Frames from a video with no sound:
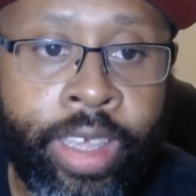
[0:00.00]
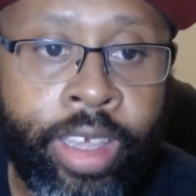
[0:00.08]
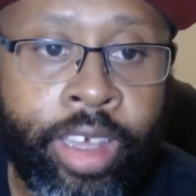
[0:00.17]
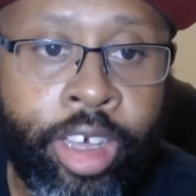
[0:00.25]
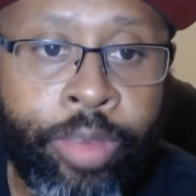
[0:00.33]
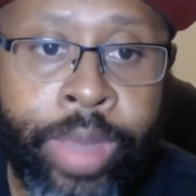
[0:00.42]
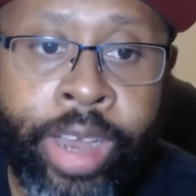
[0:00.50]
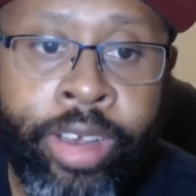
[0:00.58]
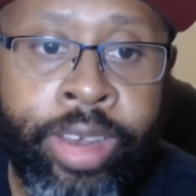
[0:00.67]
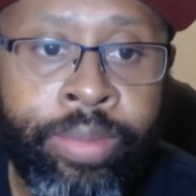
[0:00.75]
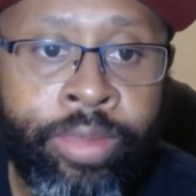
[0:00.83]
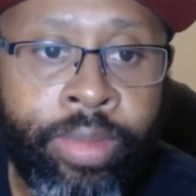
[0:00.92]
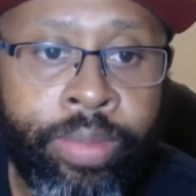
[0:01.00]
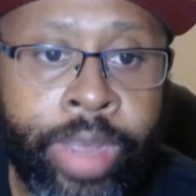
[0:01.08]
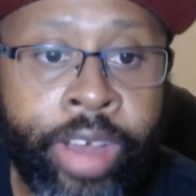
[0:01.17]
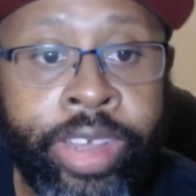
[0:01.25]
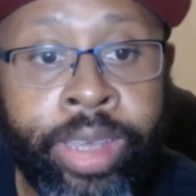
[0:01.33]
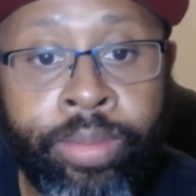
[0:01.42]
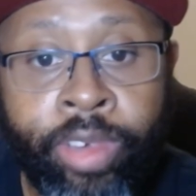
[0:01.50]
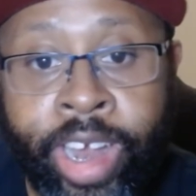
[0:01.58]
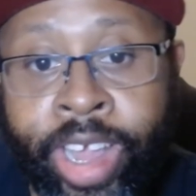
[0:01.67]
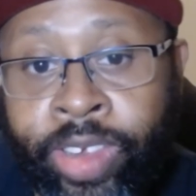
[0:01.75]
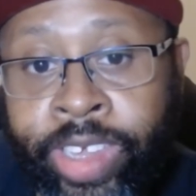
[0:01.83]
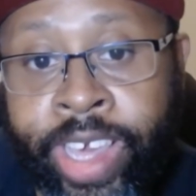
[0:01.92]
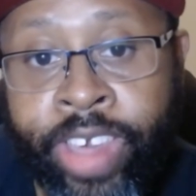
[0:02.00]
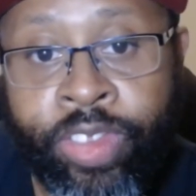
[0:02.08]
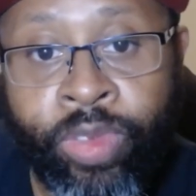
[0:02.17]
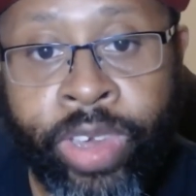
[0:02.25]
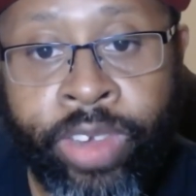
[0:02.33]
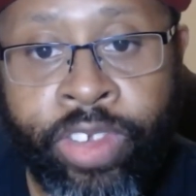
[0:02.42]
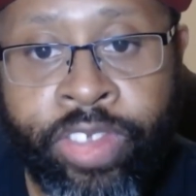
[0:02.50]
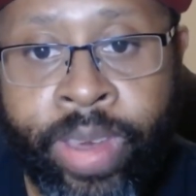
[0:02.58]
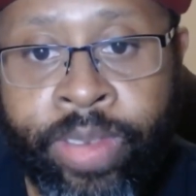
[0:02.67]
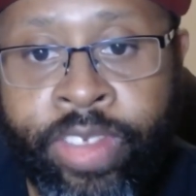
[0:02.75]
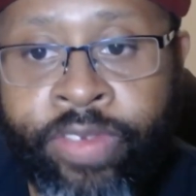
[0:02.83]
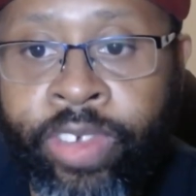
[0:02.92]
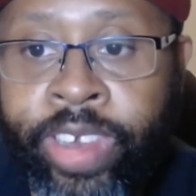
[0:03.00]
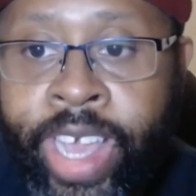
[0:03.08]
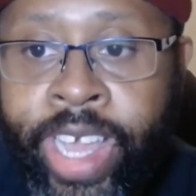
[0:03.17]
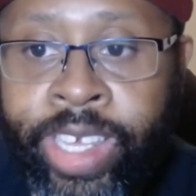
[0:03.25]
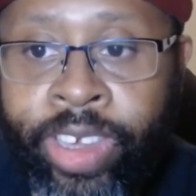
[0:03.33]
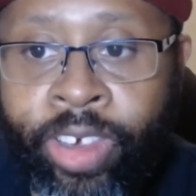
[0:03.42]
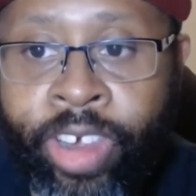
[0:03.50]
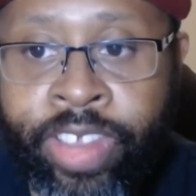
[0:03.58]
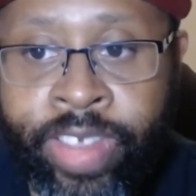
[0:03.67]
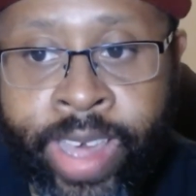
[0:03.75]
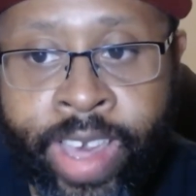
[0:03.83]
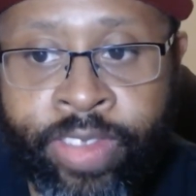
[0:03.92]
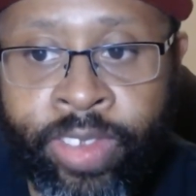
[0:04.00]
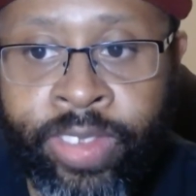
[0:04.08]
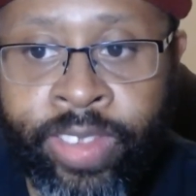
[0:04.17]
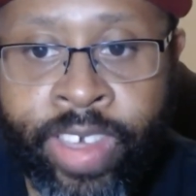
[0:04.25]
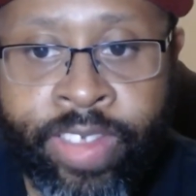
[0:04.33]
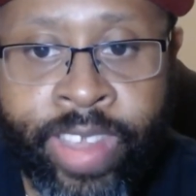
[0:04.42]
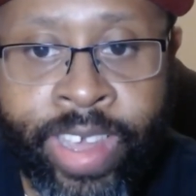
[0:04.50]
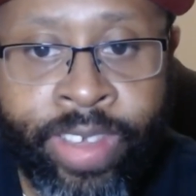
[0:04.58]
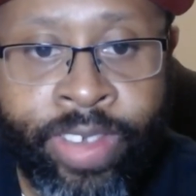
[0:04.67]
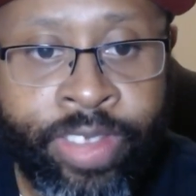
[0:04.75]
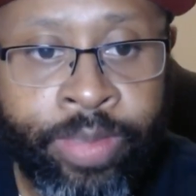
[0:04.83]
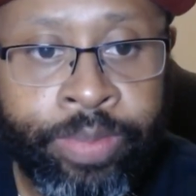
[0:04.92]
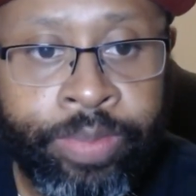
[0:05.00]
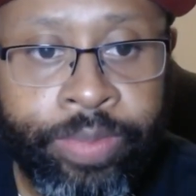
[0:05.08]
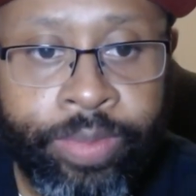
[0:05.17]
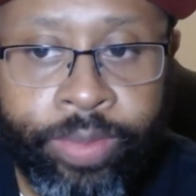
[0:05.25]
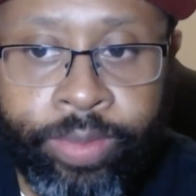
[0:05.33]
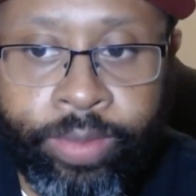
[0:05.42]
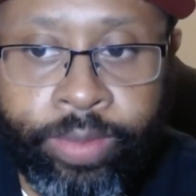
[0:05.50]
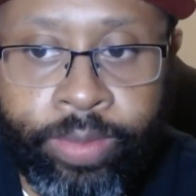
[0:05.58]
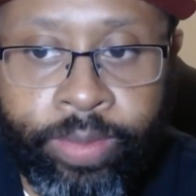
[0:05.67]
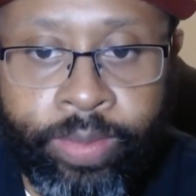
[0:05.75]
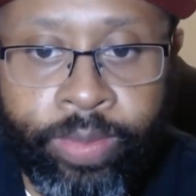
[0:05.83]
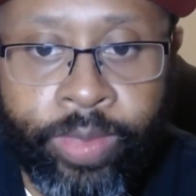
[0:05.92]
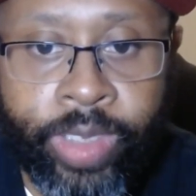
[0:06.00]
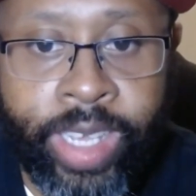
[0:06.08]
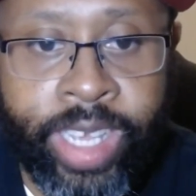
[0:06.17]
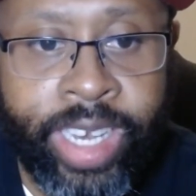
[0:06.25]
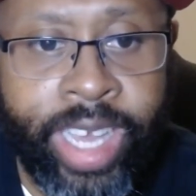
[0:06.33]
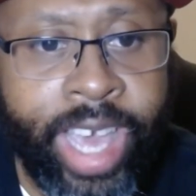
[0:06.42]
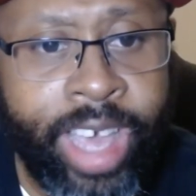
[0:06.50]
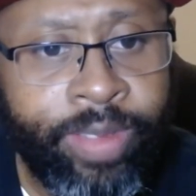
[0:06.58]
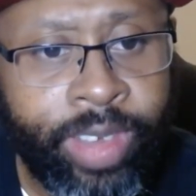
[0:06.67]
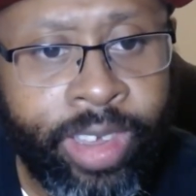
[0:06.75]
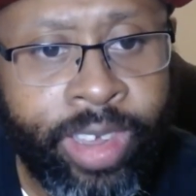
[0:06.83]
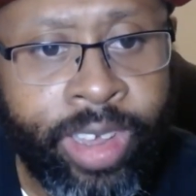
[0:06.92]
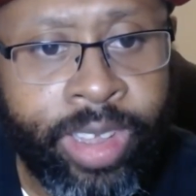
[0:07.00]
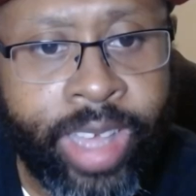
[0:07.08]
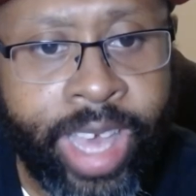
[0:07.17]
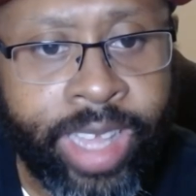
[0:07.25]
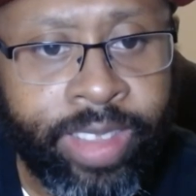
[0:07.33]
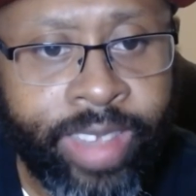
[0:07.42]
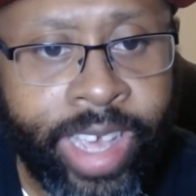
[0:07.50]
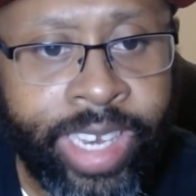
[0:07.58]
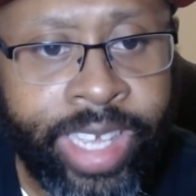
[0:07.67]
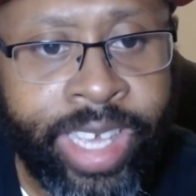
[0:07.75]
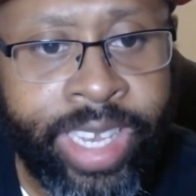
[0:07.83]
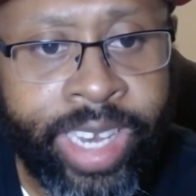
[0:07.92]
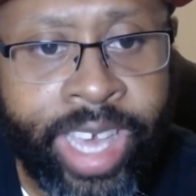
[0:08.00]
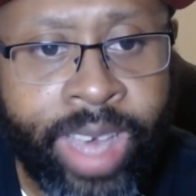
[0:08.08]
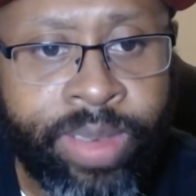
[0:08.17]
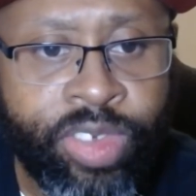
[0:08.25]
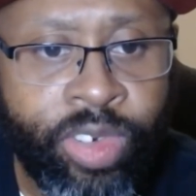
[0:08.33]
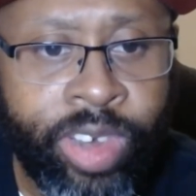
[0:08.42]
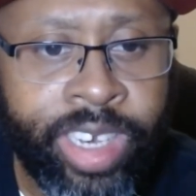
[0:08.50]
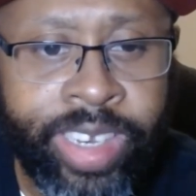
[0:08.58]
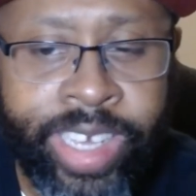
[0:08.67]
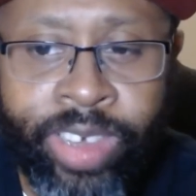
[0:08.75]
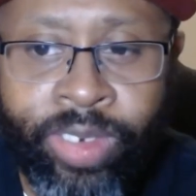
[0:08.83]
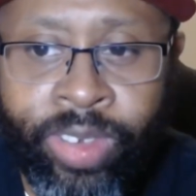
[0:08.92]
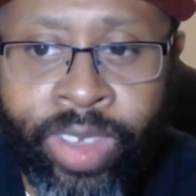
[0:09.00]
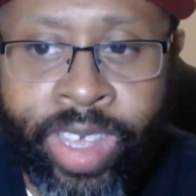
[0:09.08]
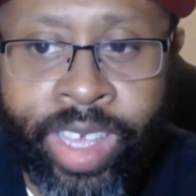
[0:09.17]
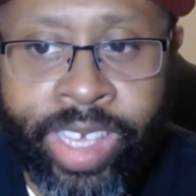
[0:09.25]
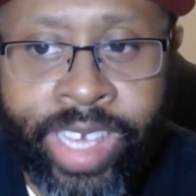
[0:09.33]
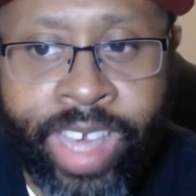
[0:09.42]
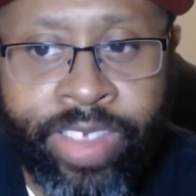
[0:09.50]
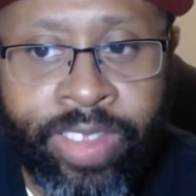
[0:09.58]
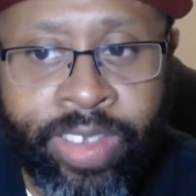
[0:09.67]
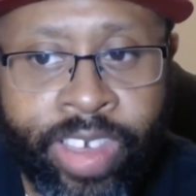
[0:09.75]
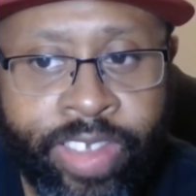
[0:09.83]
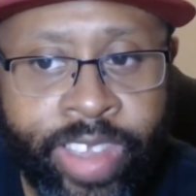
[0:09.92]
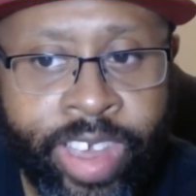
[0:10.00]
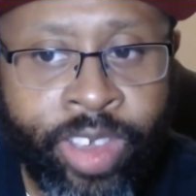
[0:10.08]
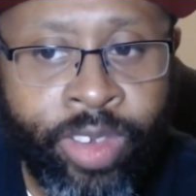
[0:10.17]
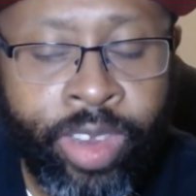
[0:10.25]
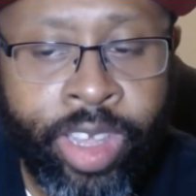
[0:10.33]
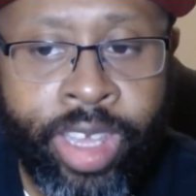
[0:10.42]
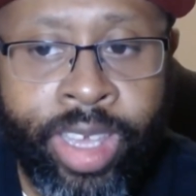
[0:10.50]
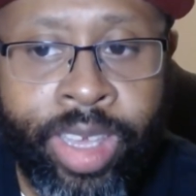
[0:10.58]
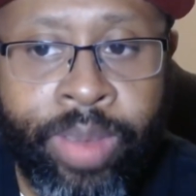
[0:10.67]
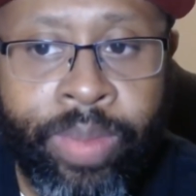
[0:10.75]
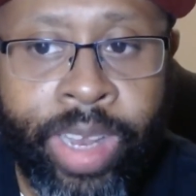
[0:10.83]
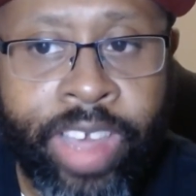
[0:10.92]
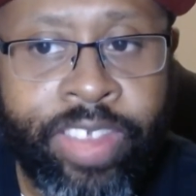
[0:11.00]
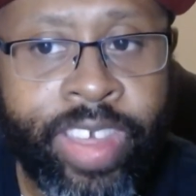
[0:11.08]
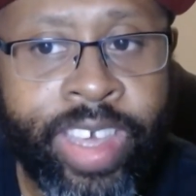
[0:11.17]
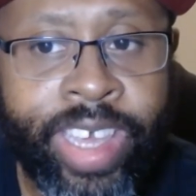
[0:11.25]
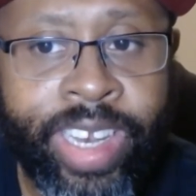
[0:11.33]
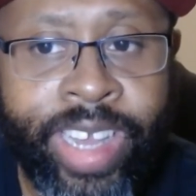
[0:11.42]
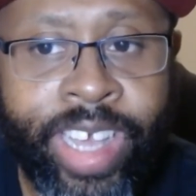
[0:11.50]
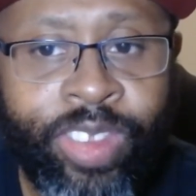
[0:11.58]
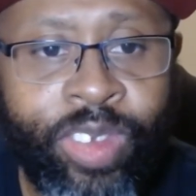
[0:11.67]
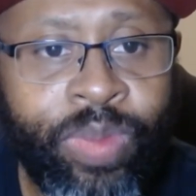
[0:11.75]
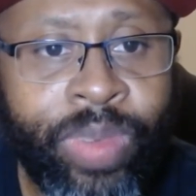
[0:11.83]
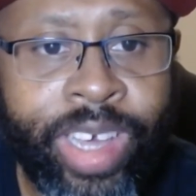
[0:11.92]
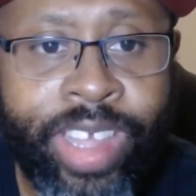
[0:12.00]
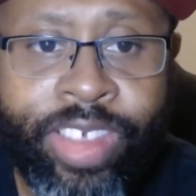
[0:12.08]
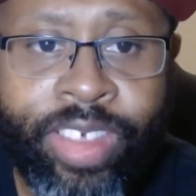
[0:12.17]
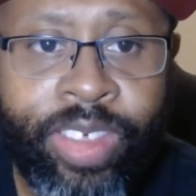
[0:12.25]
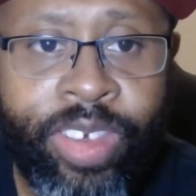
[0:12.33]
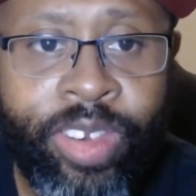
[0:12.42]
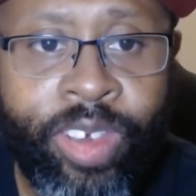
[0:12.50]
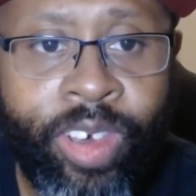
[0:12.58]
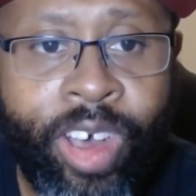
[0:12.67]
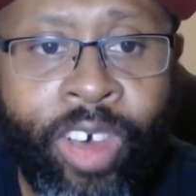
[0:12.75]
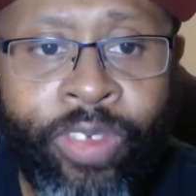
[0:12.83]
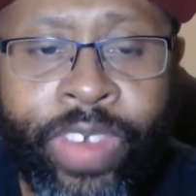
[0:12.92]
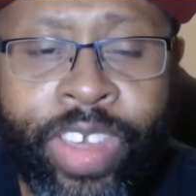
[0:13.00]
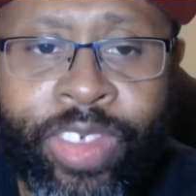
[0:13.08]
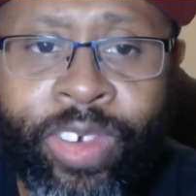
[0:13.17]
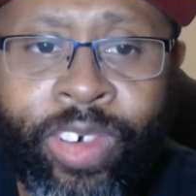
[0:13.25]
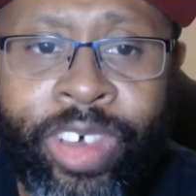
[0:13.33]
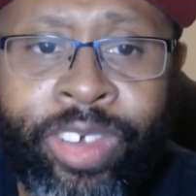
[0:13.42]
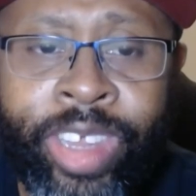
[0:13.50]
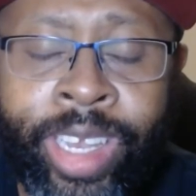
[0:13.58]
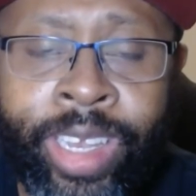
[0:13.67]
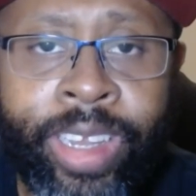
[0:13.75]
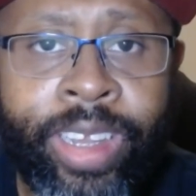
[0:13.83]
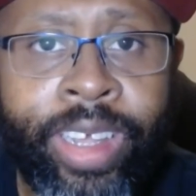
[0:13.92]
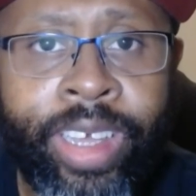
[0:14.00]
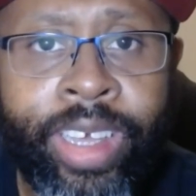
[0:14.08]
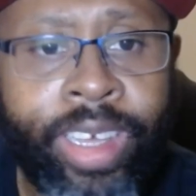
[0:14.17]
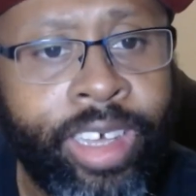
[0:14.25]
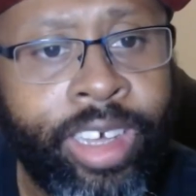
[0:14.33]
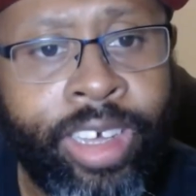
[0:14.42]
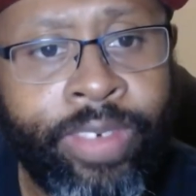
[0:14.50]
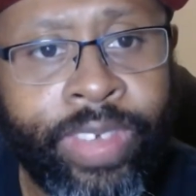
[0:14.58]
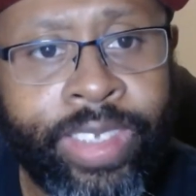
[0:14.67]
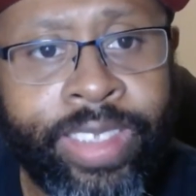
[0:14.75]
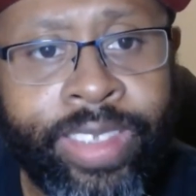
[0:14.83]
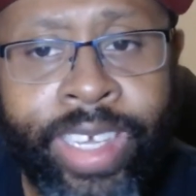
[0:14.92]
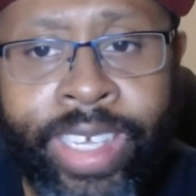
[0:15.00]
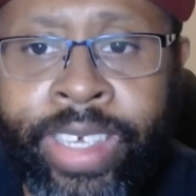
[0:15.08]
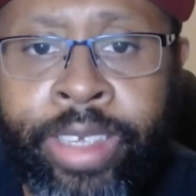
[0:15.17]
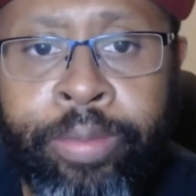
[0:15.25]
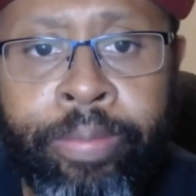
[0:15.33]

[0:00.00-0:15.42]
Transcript: Uh, Baron Barry and Brown, he has 12 receptions for 90 yards. He has two touchdowns. And they have uh, at tight end, they have Jordan Dingle. He has a touchdown. Like I said, not too much, you know, offense going uh, for Kentucky.